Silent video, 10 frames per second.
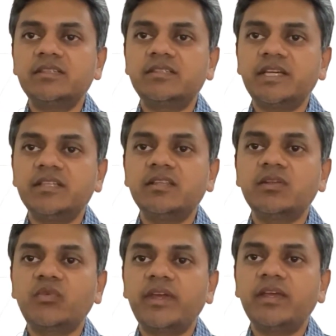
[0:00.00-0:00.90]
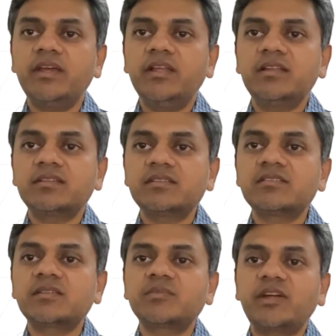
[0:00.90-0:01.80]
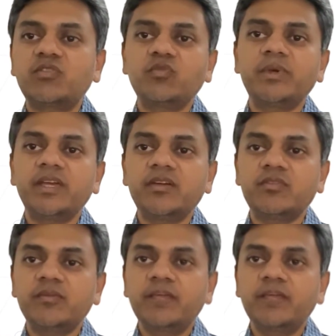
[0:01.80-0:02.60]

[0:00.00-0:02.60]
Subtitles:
change in the way the systems have to behave.